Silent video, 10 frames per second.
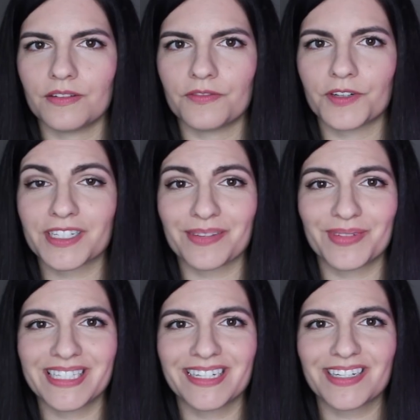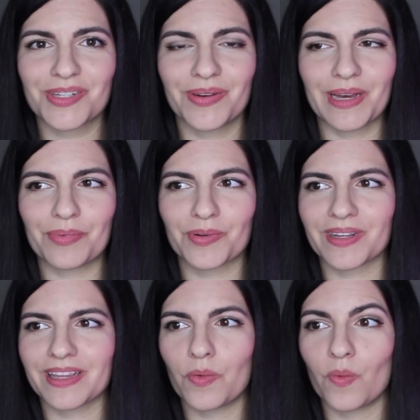For some reason it's showing up
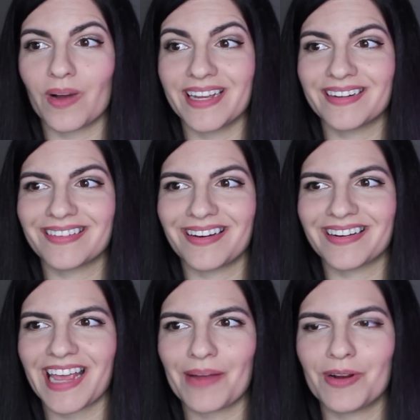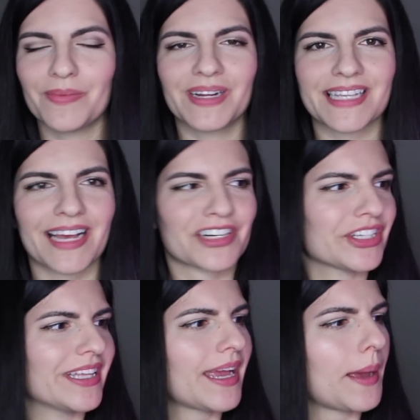really white on camera, but it's
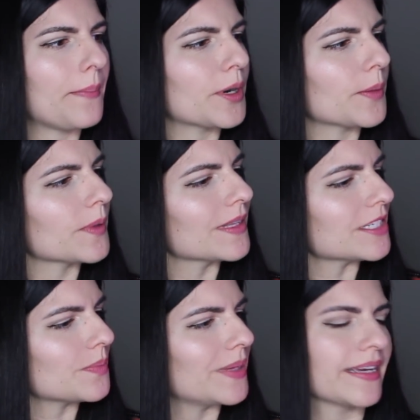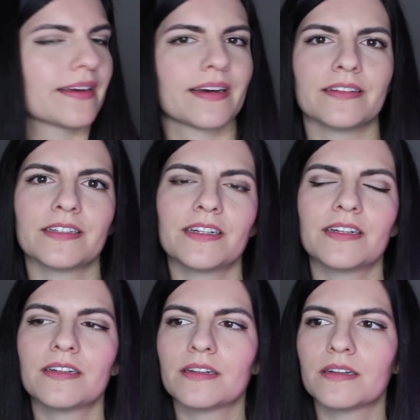actually like a purplish pink color.